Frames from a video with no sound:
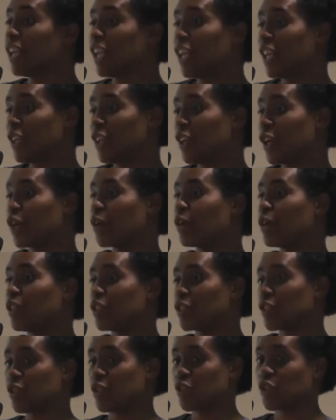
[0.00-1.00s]

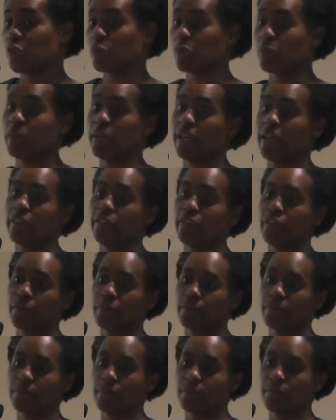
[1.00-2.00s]
encourage consumer behavior?
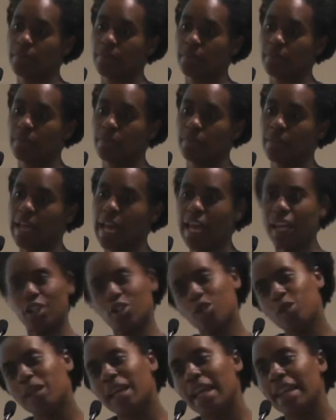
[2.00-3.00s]
How did
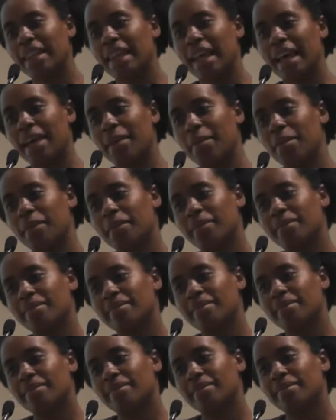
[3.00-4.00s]
you get that?
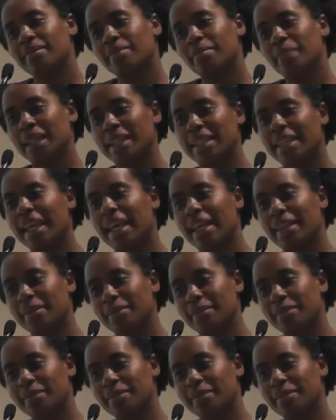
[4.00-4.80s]
At 10.